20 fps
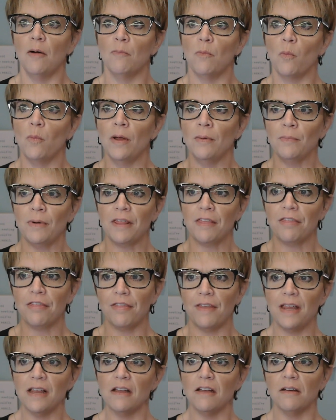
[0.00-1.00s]
When we
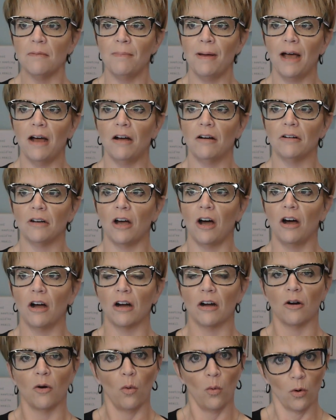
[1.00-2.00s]
think about
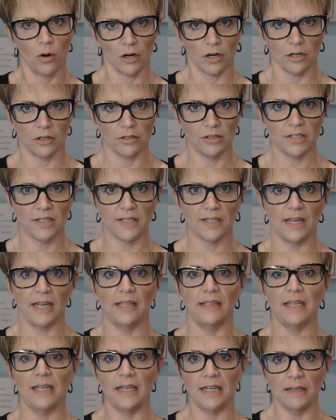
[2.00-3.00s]
our orders
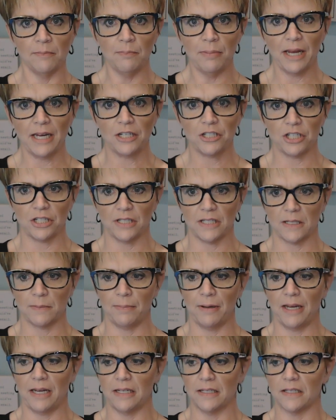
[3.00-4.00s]
in the inpatient
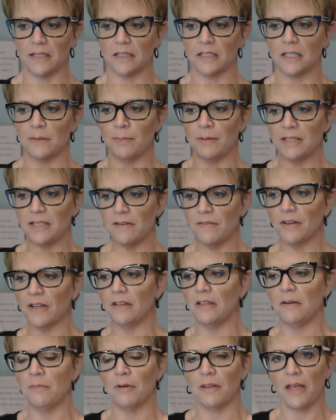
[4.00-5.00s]
space,
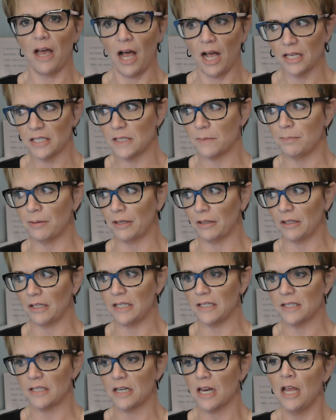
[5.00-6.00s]
specifically with
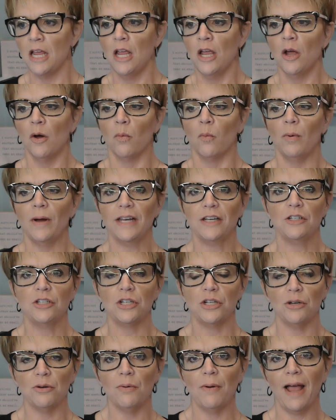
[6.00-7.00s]
hospitalists, we
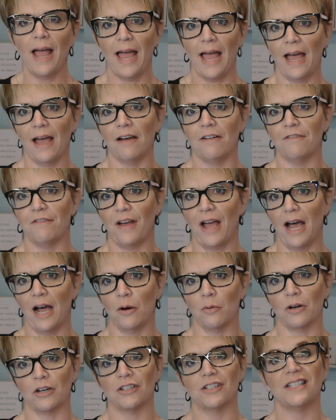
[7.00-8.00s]
do have
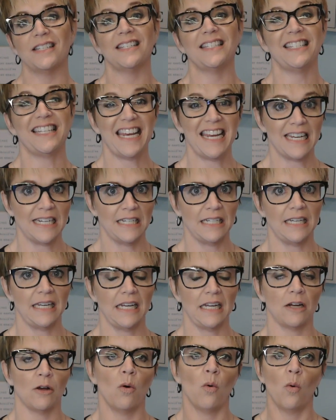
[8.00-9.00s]
our
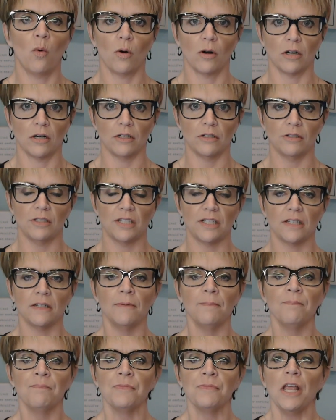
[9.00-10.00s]
standing orders.
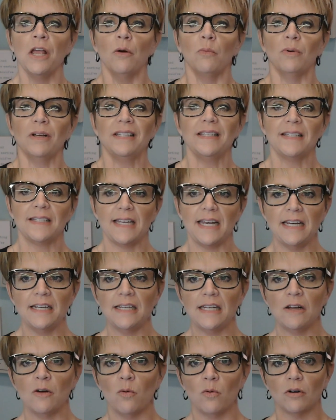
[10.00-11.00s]
With
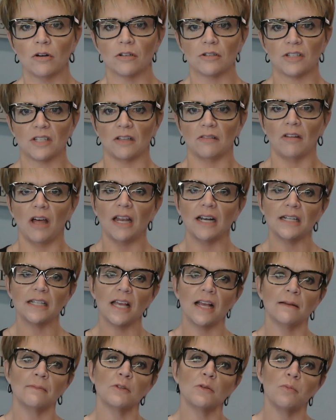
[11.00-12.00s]
standing orders, a lot of
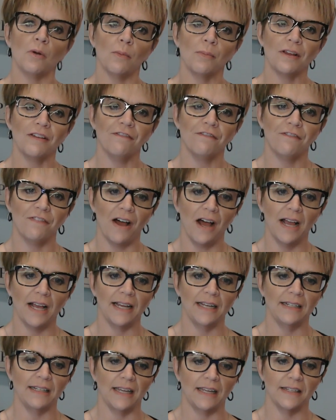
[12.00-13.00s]
times what we
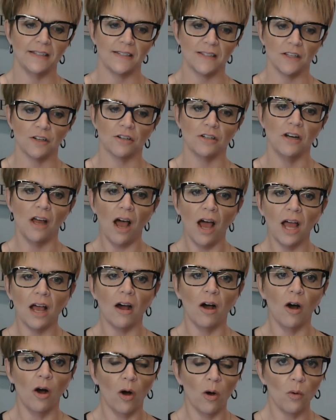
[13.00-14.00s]
find is they're
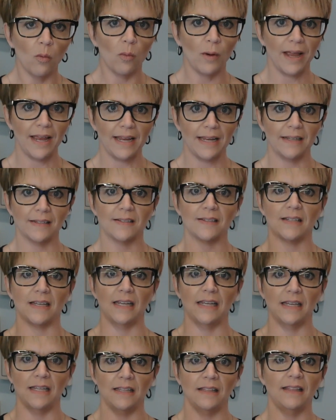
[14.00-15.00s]
not always
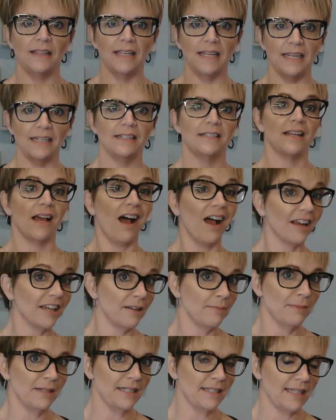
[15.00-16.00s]
in the
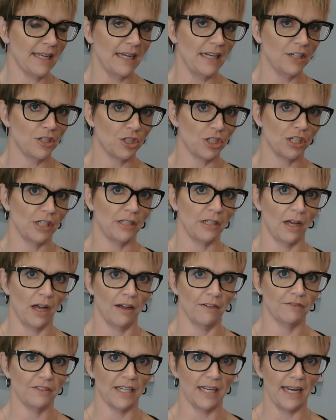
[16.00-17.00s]
documentation
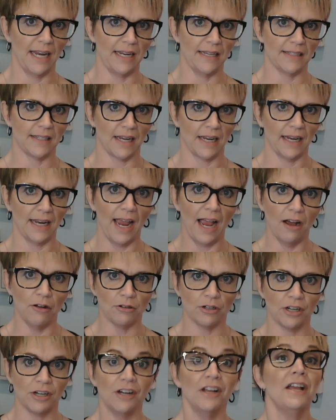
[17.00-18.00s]
of today's
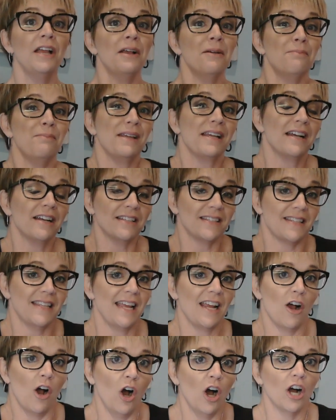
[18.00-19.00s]
encounter because
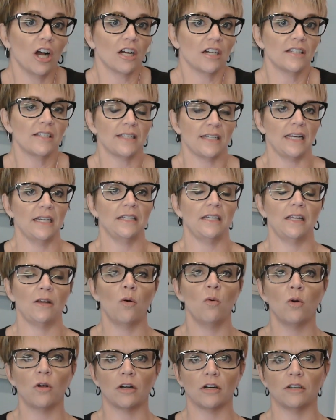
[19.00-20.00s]
they are standing
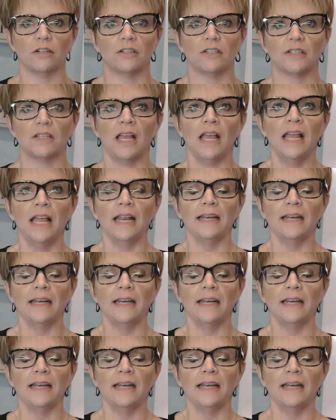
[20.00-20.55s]
orders.